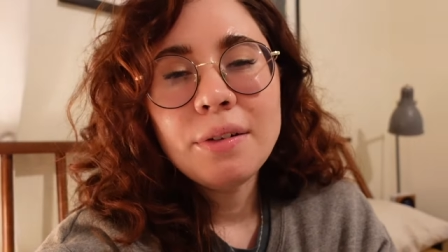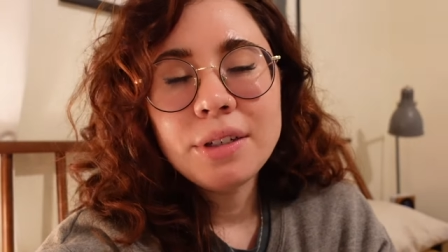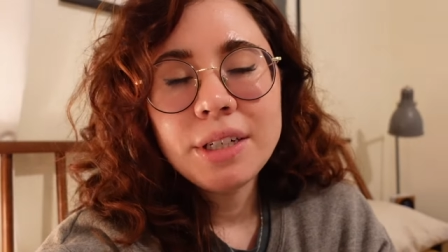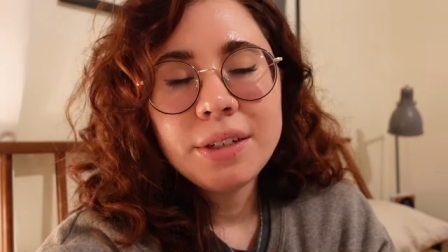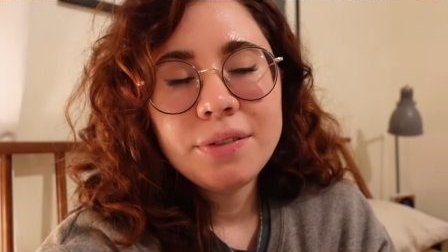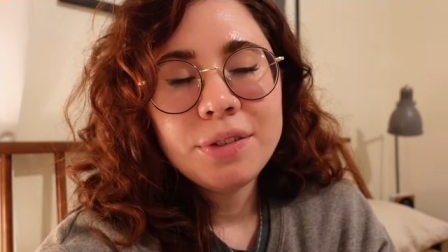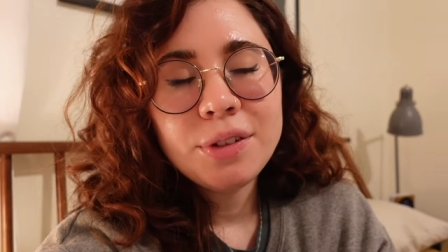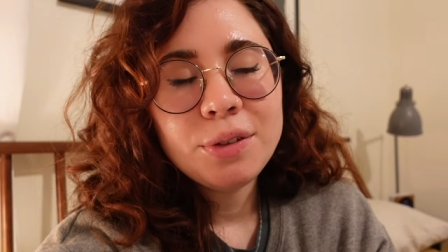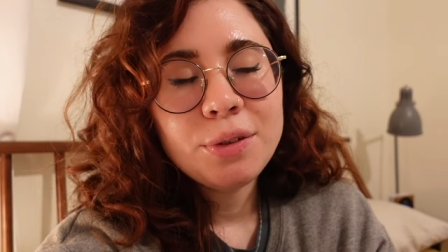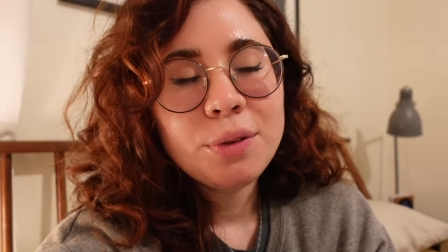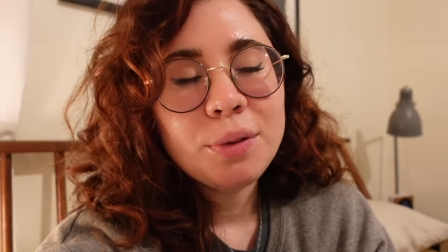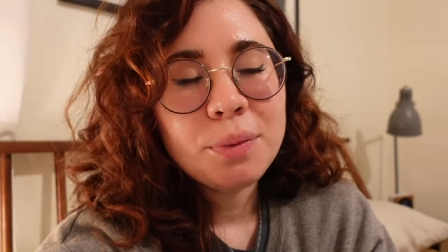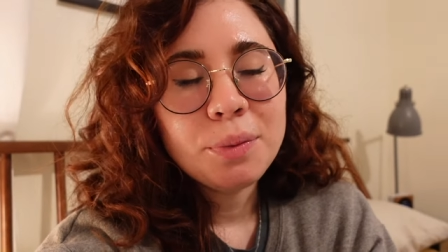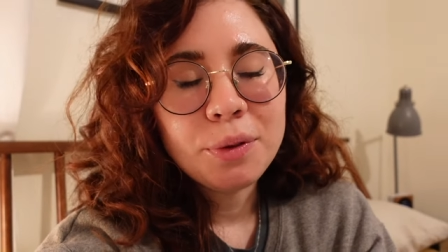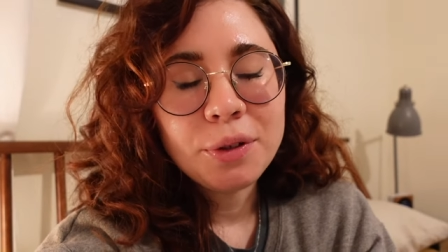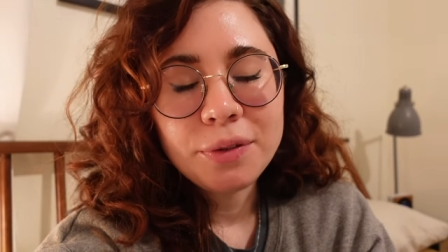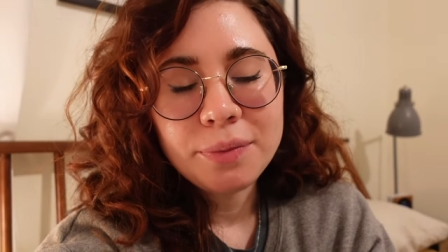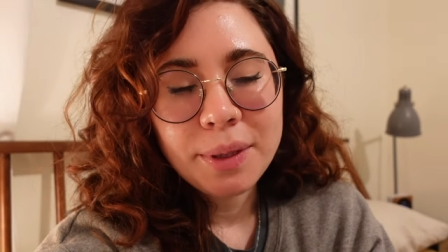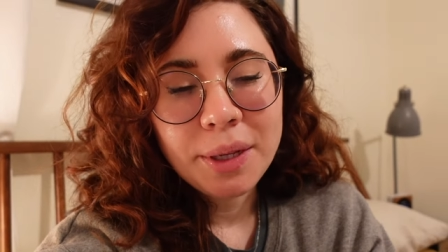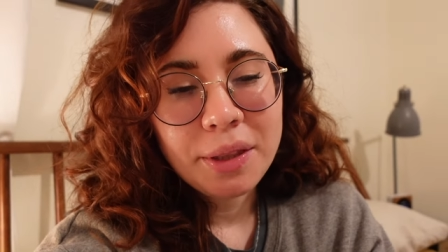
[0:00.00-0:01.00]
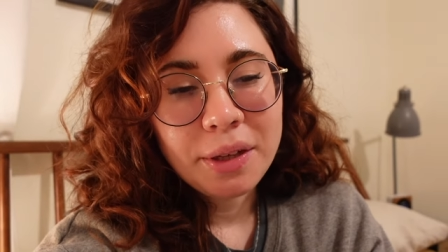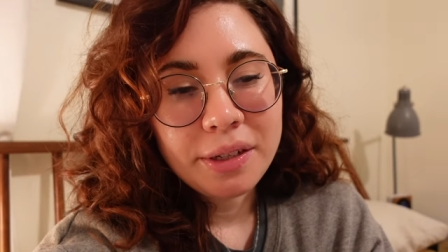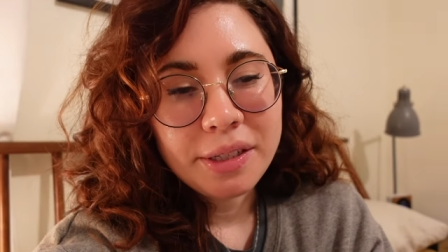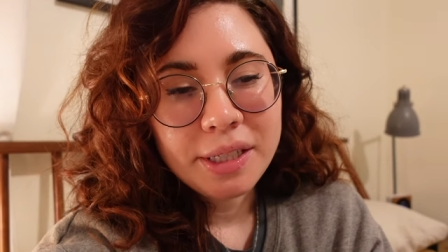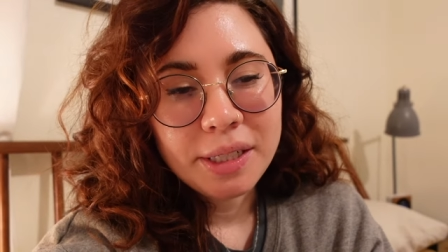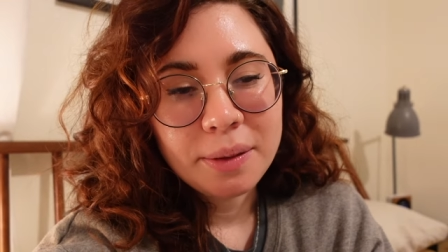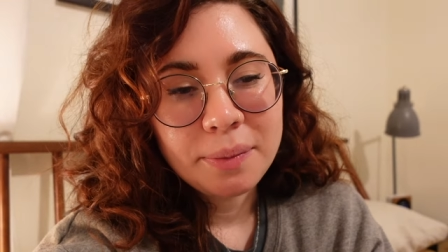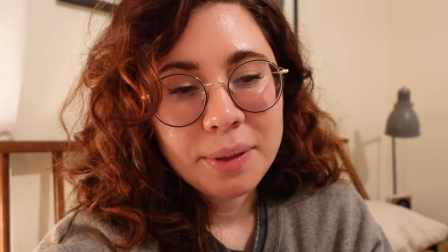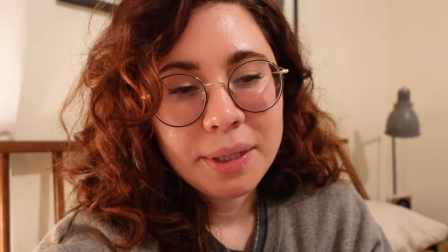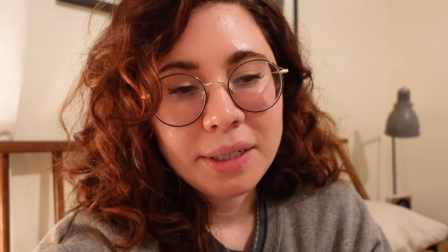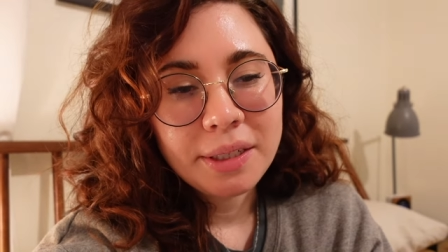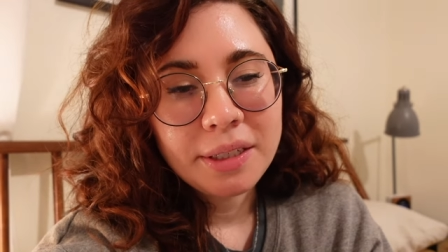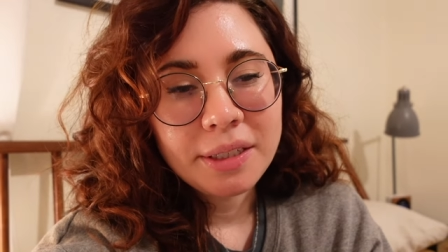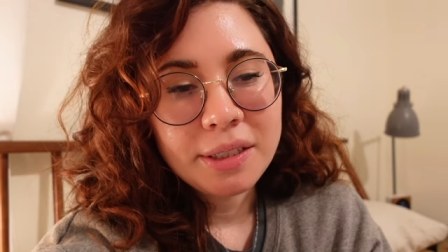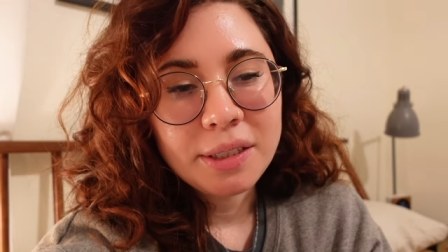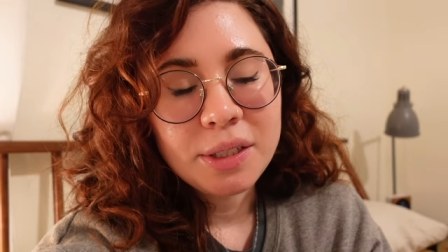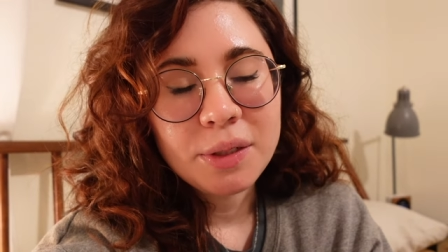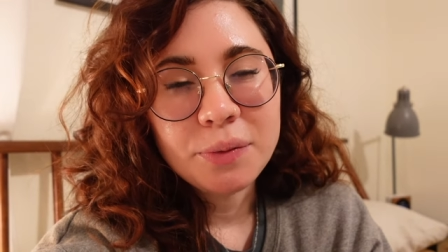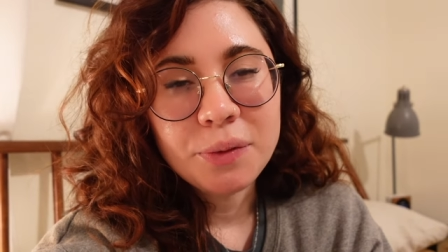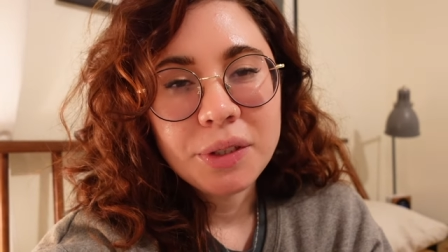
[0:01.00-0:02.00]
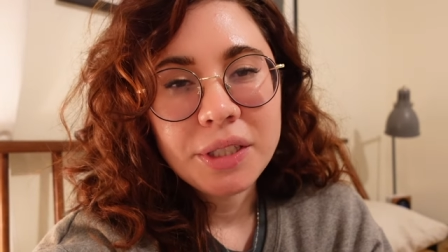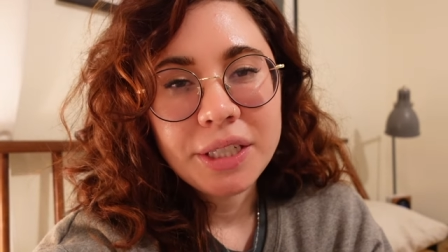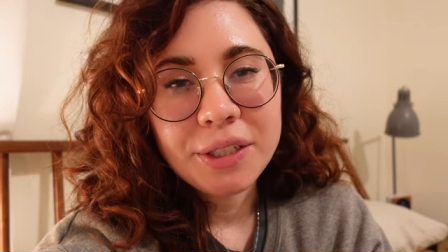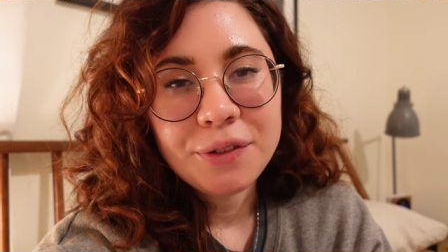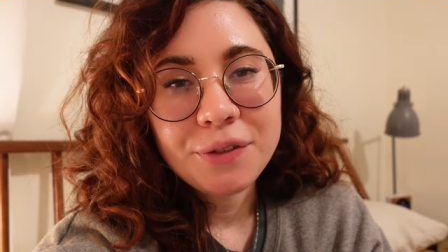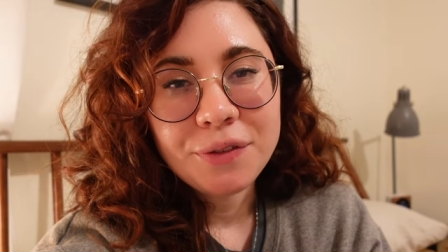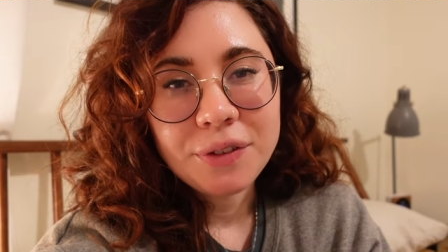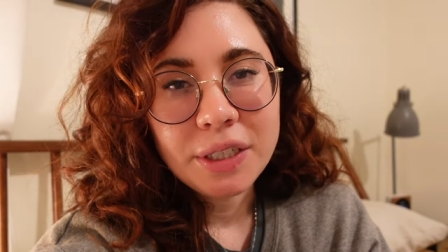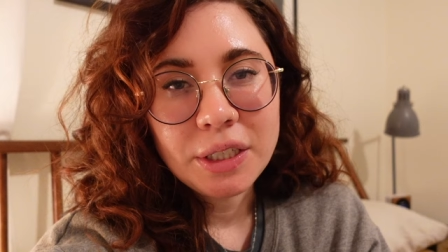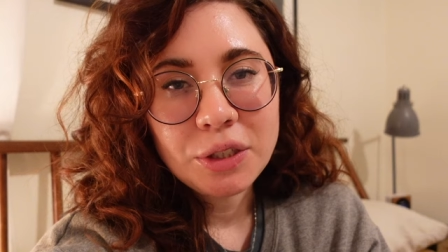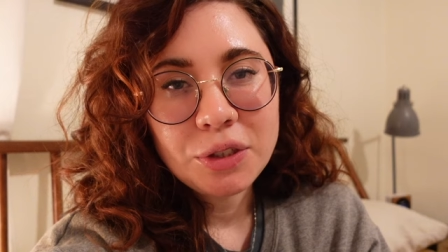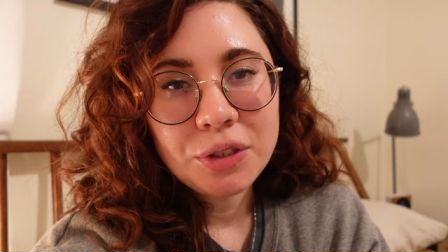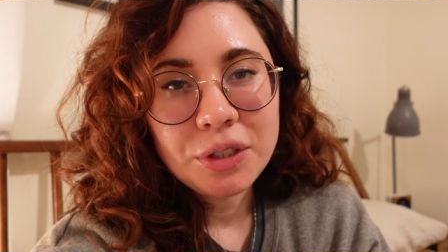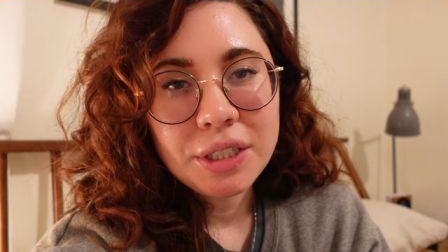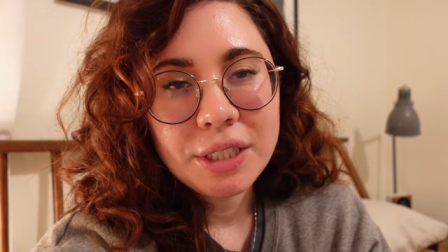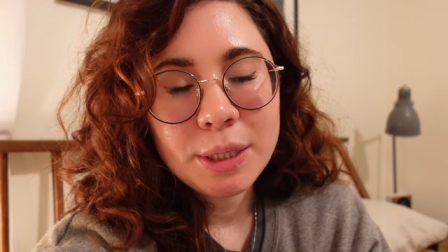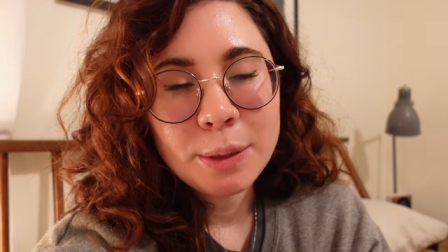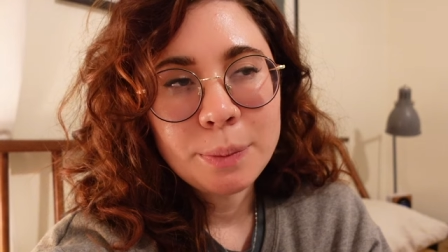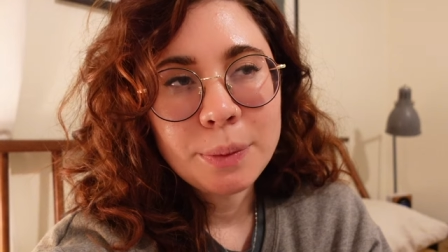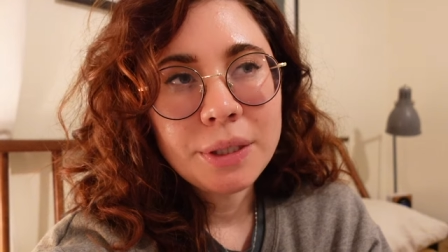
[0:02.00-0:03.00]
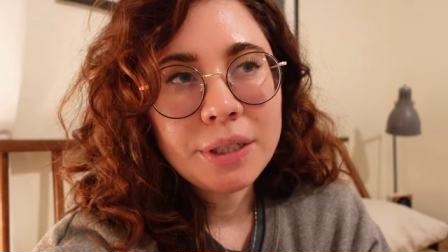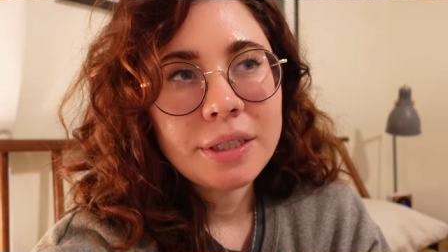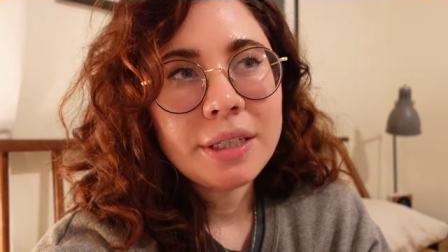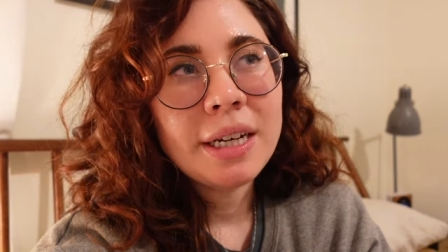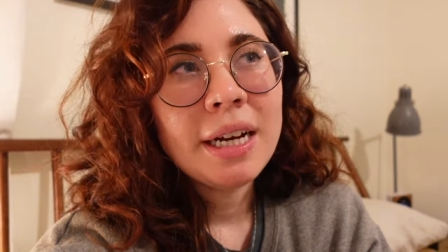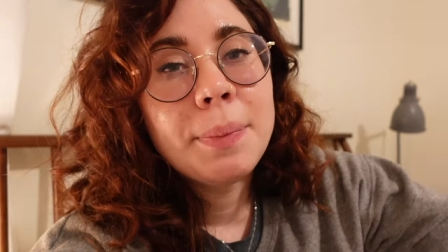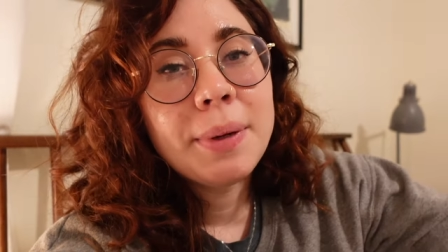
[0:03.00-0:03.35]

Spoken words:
will give you more of my thoughts and opinions once I finish this book,